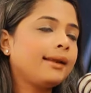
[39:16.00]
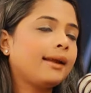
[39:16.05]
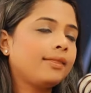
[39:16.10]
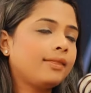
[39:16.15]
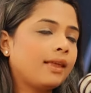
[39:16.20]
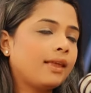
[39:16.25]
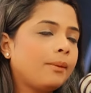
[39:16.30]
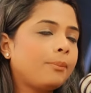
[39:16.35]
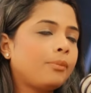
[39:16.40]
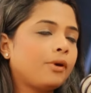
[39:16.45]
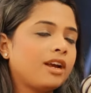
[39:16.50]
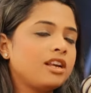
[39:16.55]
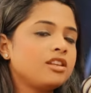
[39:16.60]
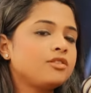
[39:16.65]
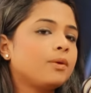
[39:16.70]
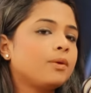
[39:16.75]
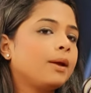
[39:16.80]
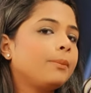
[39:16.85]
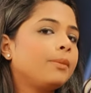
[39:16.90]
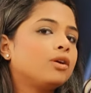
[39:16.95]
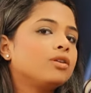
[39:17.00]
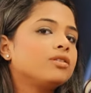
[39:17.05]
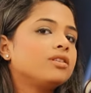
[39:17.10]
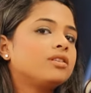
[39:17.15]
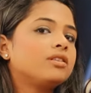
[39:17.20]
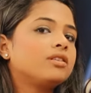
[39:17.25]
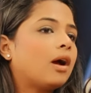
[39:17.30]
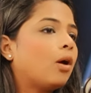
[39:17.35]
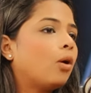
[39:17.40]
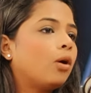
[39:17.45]
get that price why because
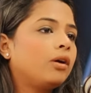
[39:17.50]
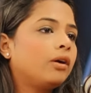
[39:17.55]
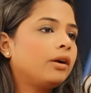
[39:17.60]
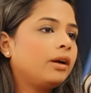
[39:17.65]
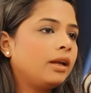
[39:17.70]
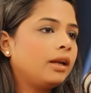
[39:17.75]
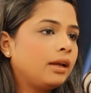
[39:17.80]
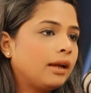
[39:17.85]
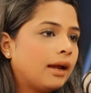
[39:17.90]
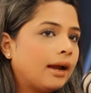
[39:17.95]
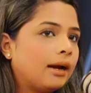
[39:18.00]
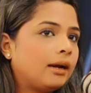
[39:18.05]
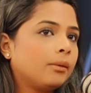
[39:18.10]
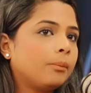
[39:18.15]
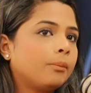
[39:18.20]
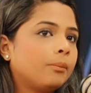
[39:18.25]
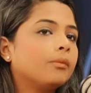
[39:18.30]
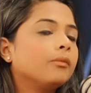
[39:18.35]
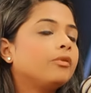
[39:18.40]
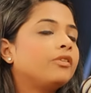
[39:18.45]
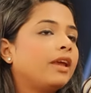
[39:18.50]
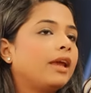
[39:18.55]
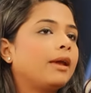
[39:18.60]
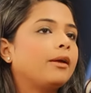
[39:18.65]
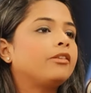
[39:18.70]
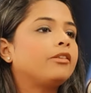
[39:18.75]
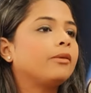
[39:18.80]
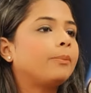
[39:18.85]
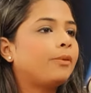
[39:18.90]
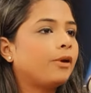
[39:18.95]
it's already at a say
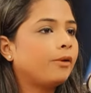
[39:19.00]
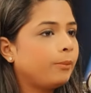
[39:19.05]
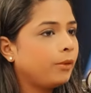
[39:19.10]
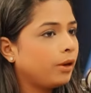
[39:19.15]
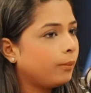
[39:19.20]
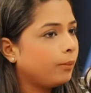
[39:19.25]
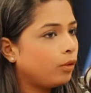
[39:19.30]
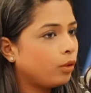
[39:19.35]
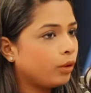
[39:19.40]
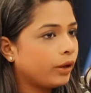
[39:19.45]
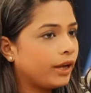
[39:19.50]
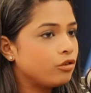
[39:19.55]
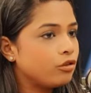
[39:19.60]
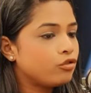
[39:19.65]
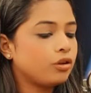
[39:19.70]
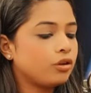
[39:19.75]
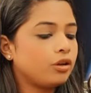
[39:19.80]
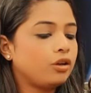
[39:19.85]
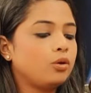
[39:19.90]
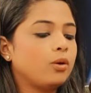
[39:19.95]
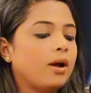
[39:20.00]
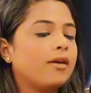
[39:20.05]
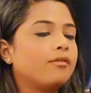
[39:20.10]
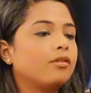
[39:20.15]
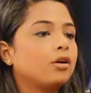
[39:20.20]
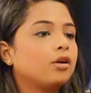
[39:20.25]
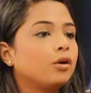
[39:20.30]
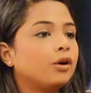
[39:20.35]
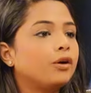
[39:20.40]
it's a premium location you, you have, have, an